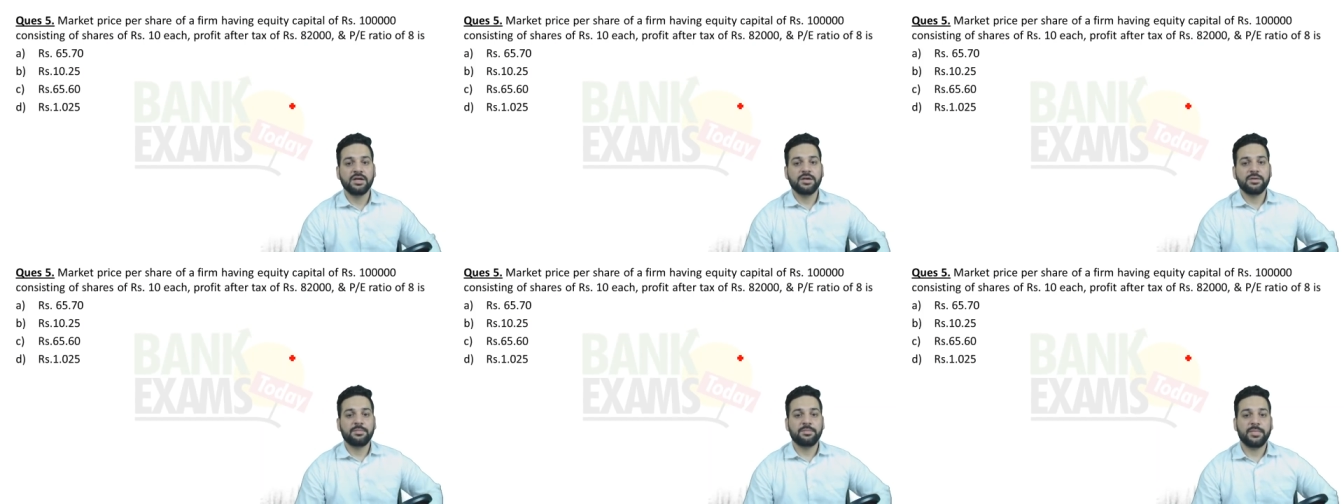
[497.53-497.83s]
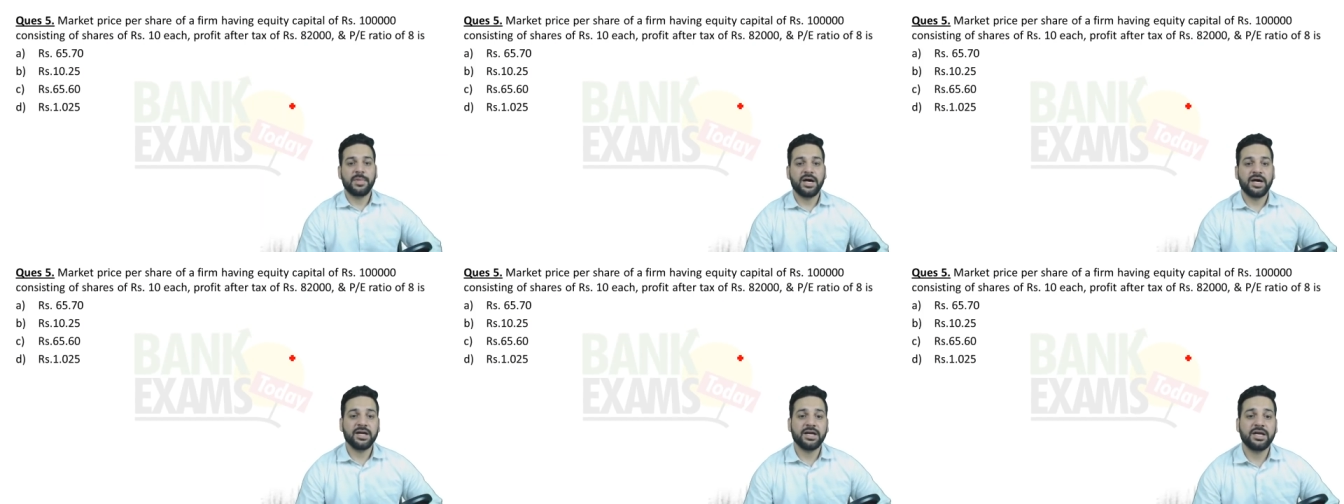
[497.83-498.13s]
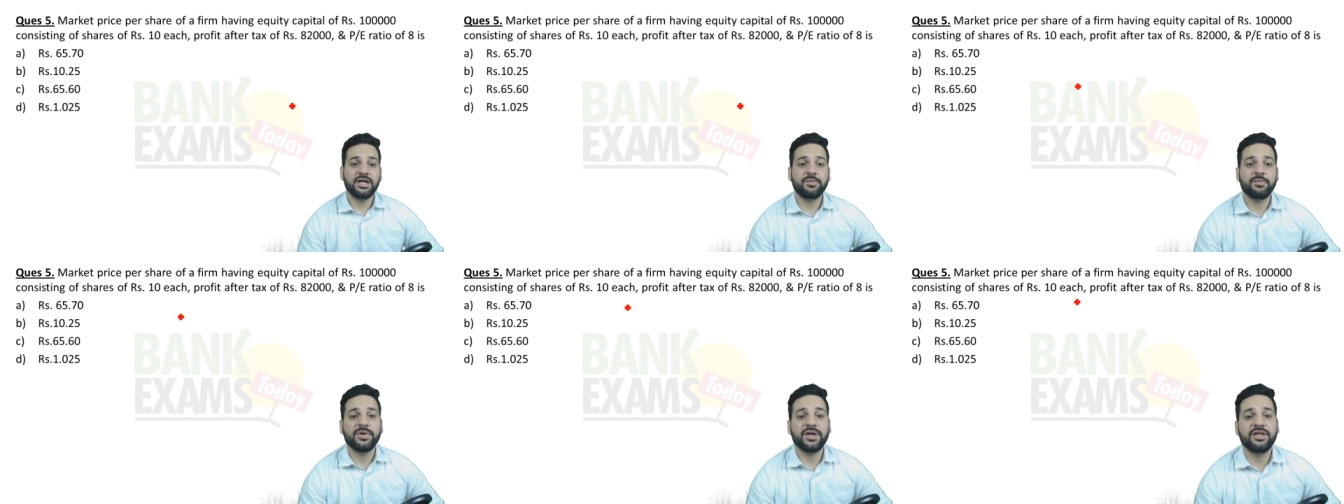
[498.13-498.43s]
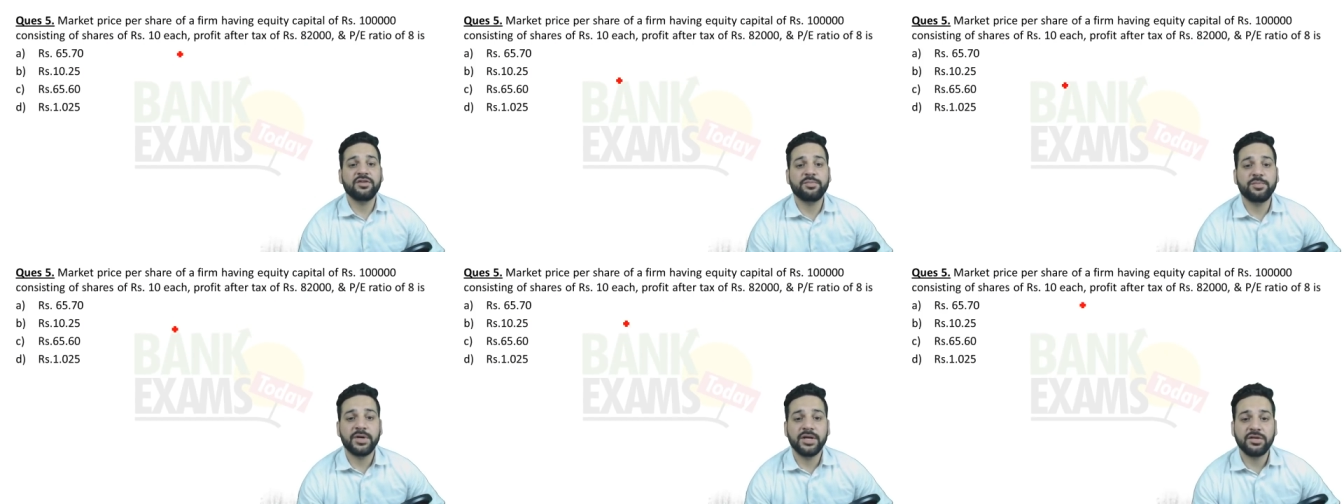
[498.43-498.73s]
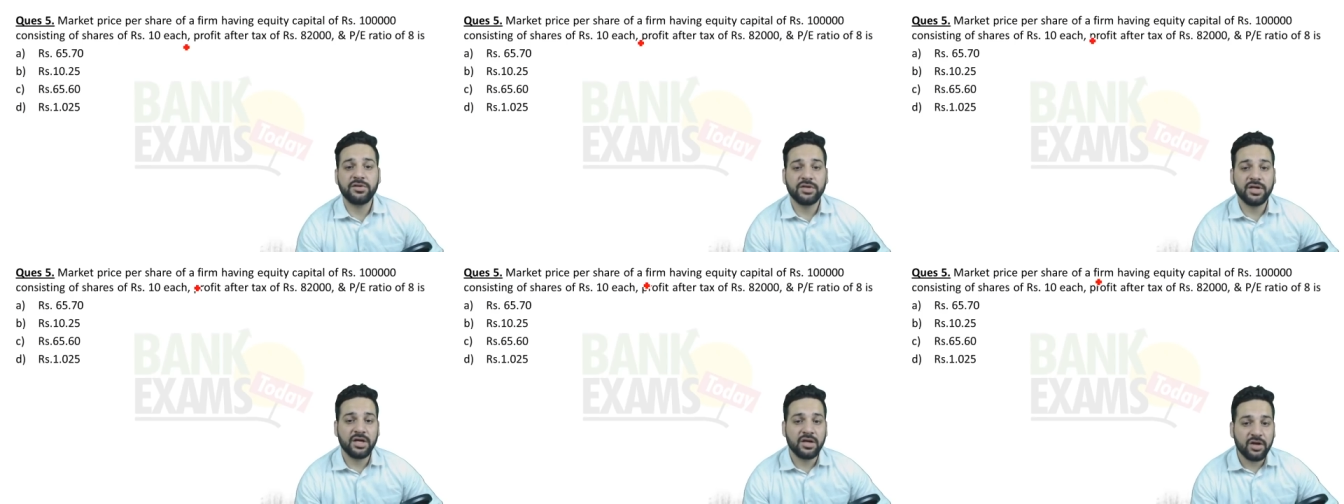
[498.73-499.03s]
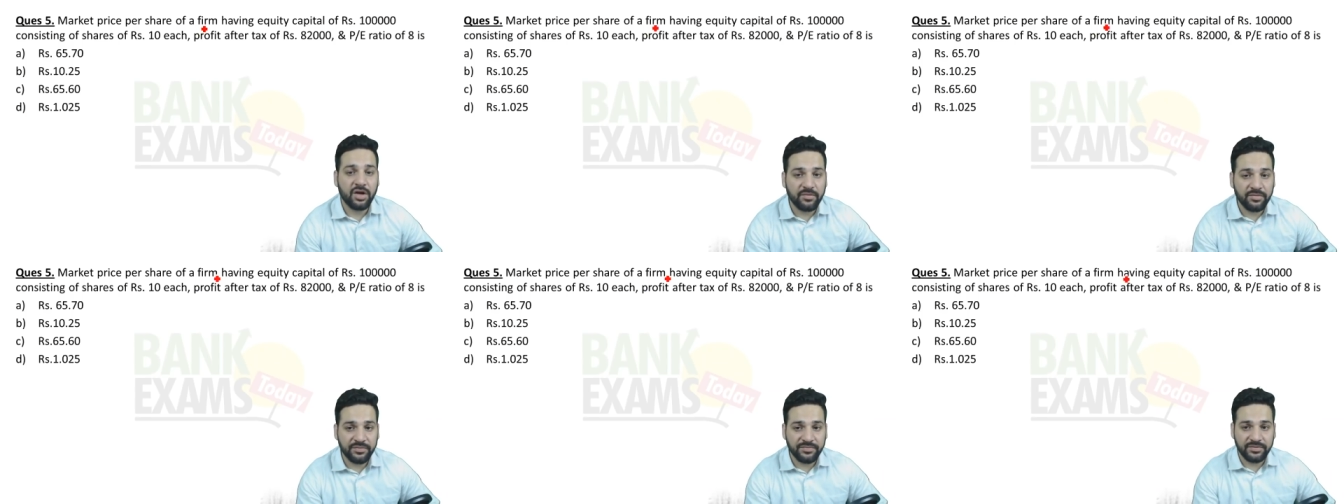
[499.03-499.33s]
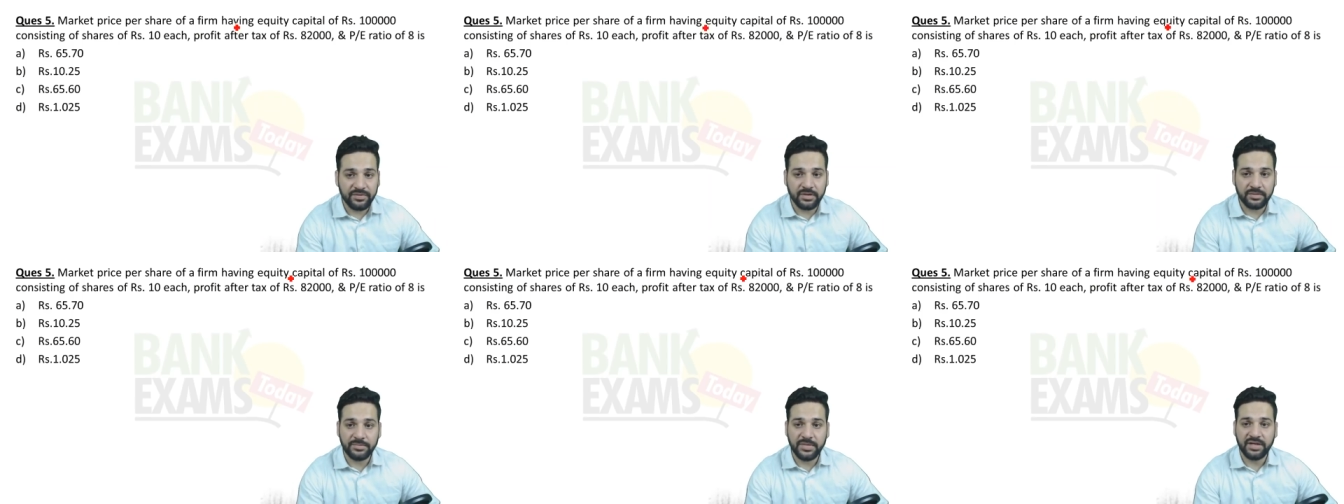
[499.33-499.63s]
Market price per share of a
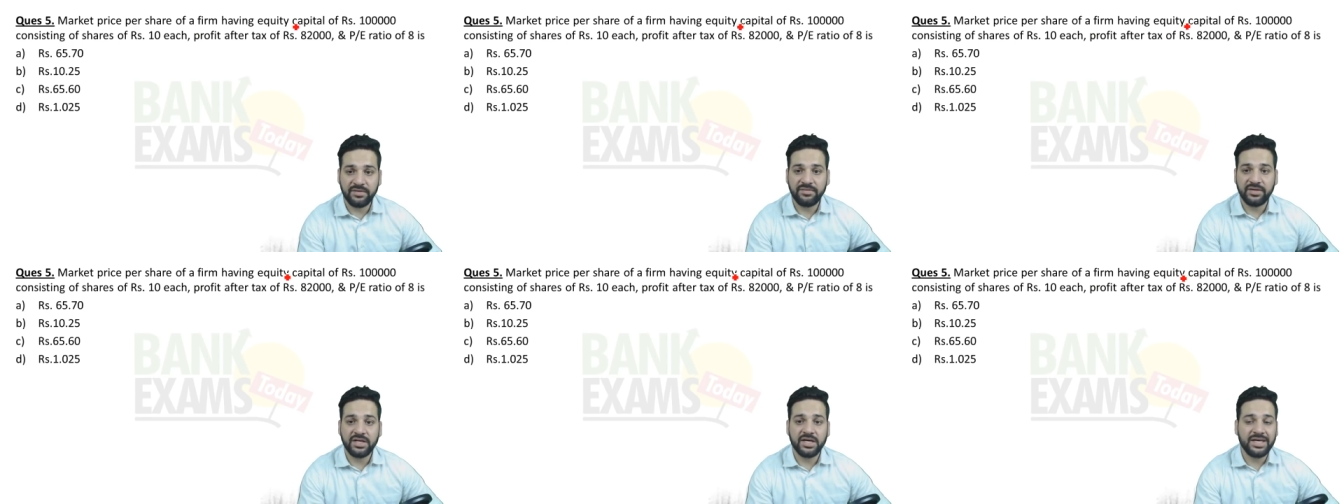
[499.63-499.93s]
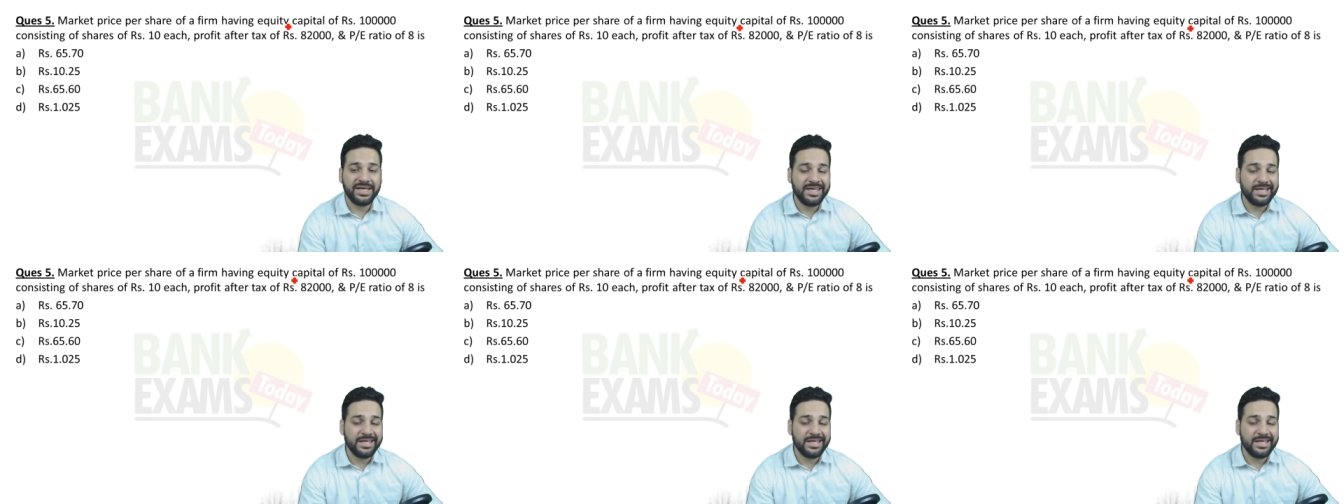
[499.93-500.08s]
firm having a